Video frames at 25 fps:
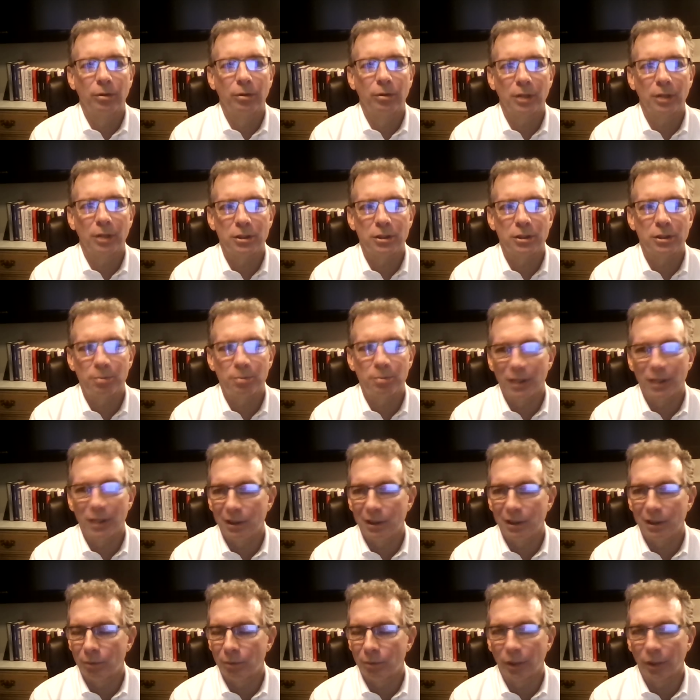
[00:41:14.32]
and
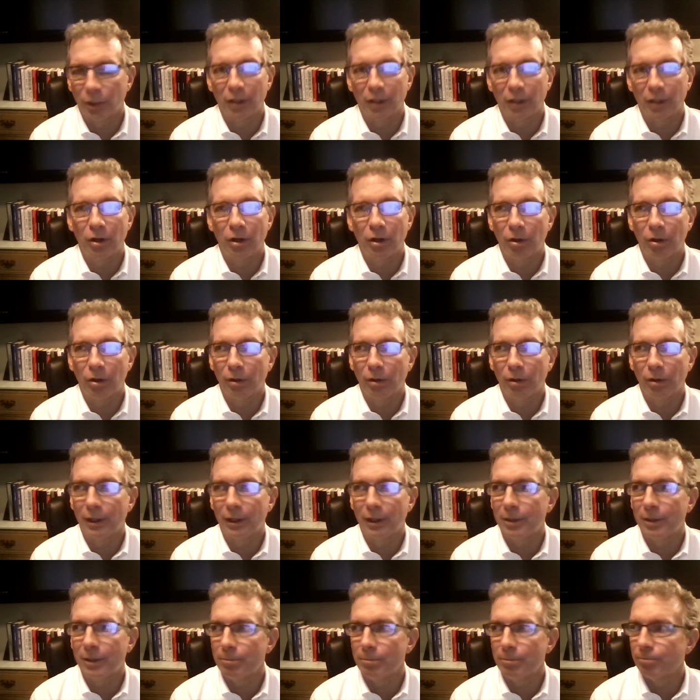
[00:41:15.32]
spend what I
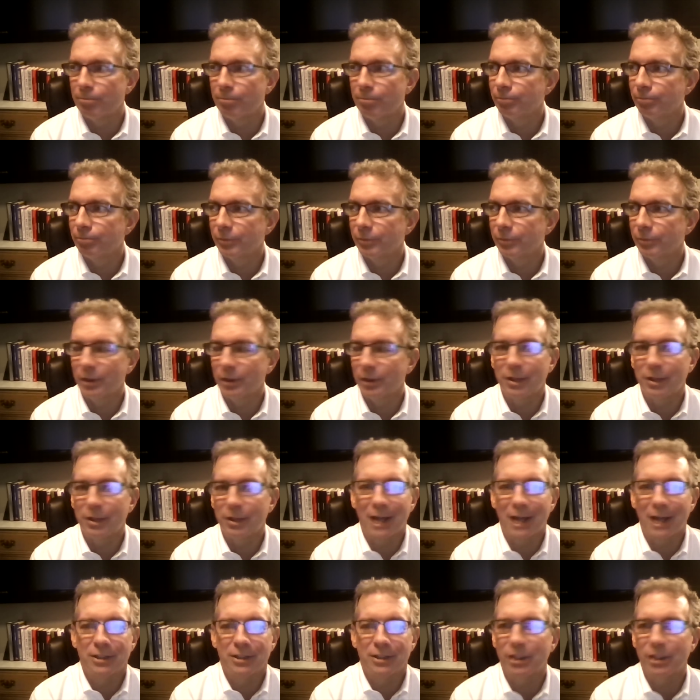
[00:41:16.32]
call the
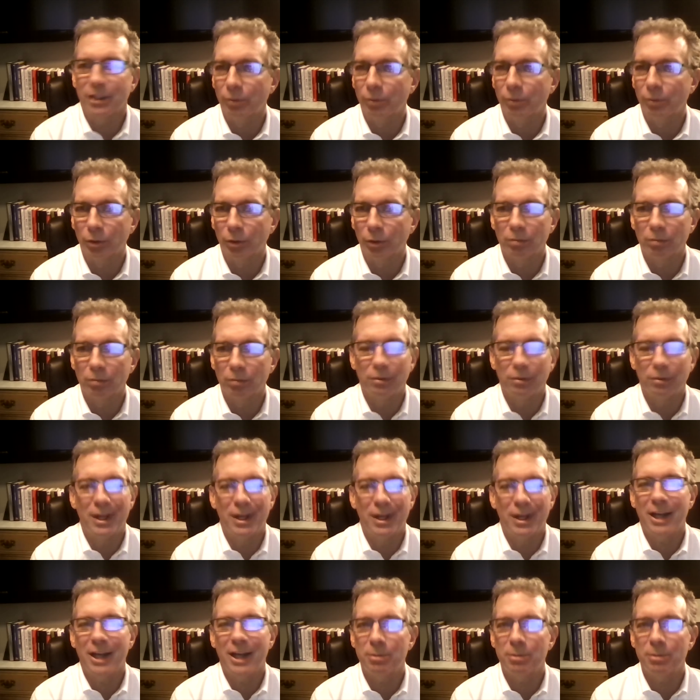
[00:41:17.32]
90-10 rule.
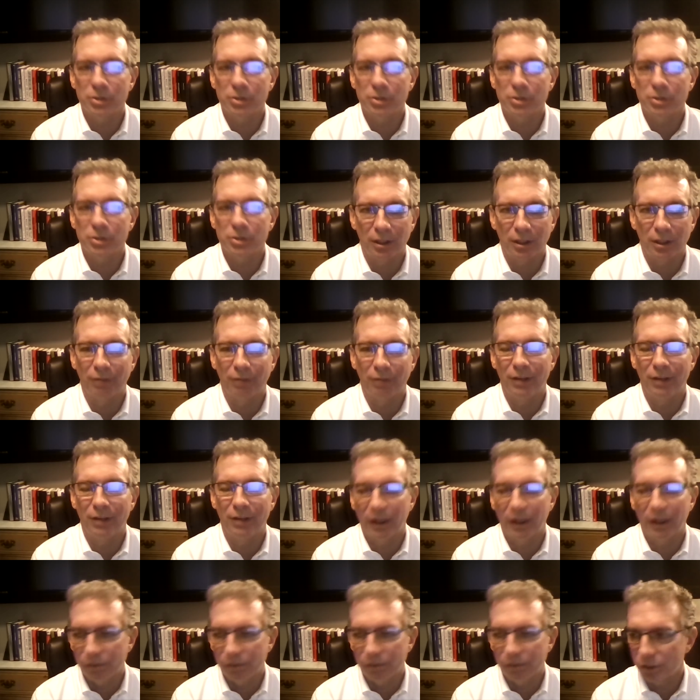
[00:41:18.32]
90% of
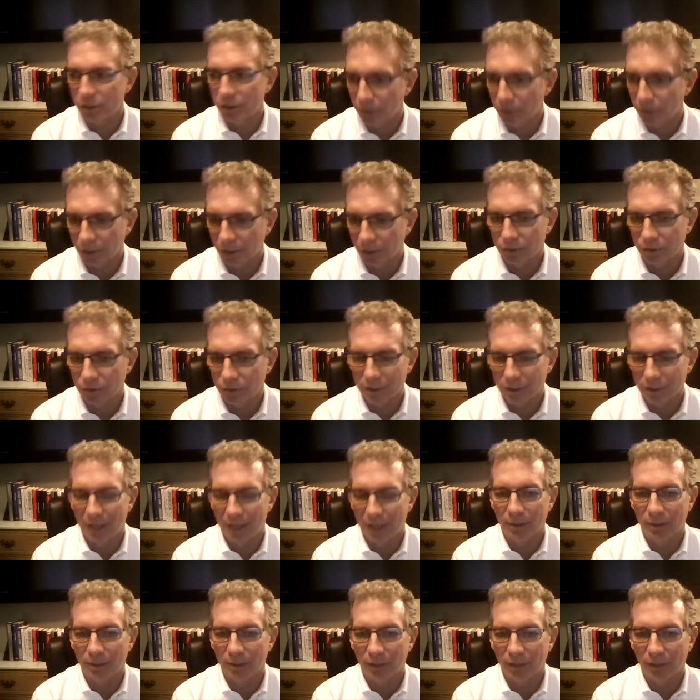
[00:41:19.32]
every trader's
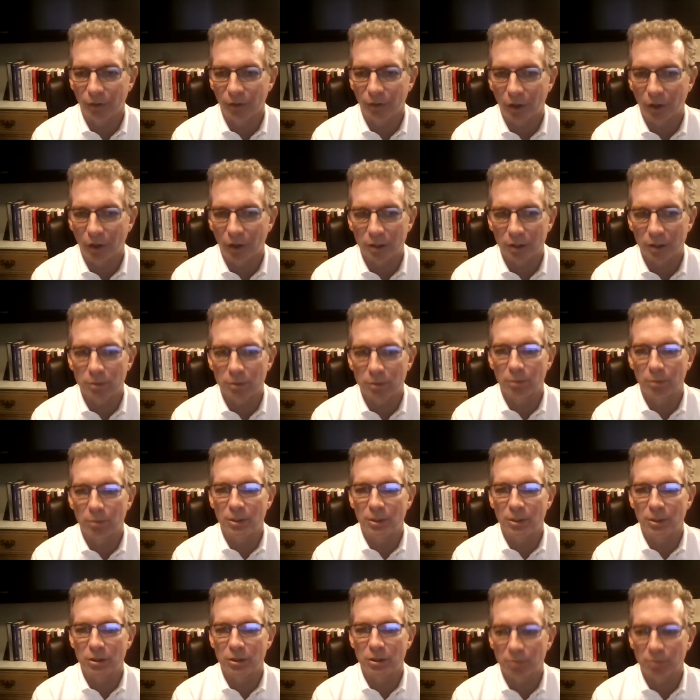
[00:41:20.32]
time and effort ought to
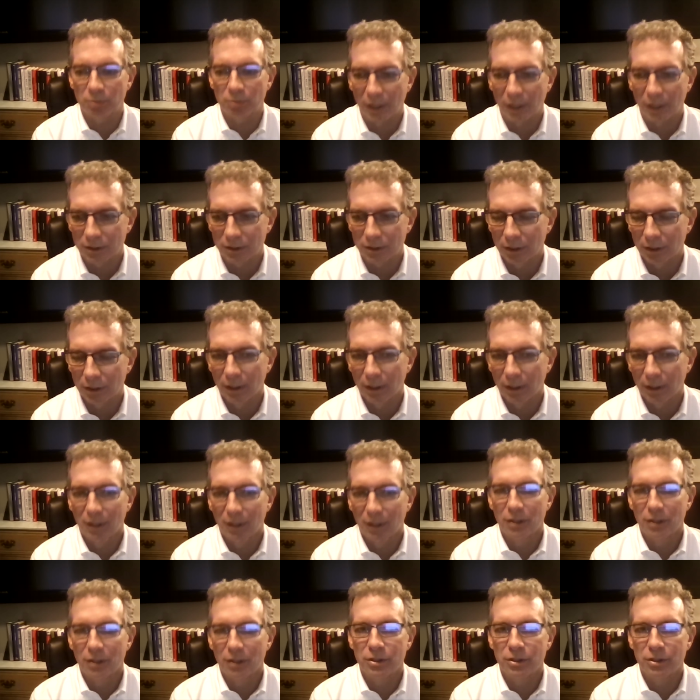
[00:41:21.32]
be spent
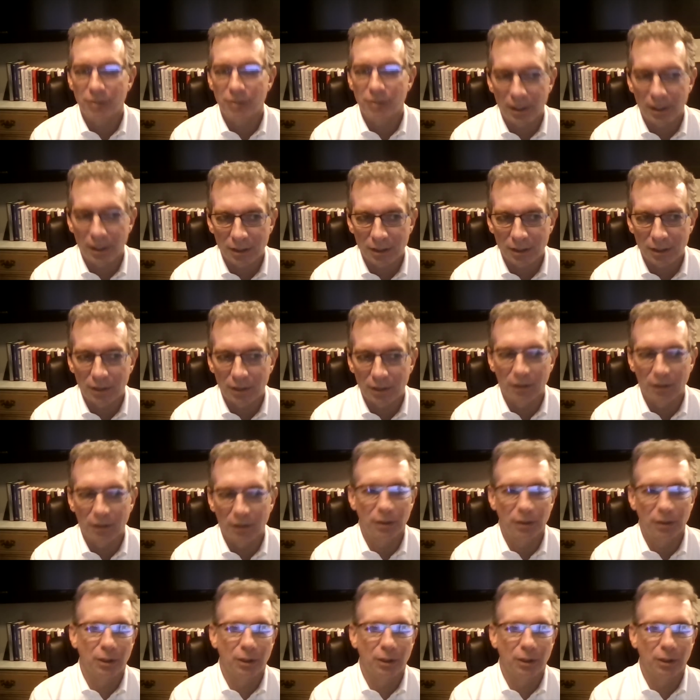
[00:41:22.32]
studying,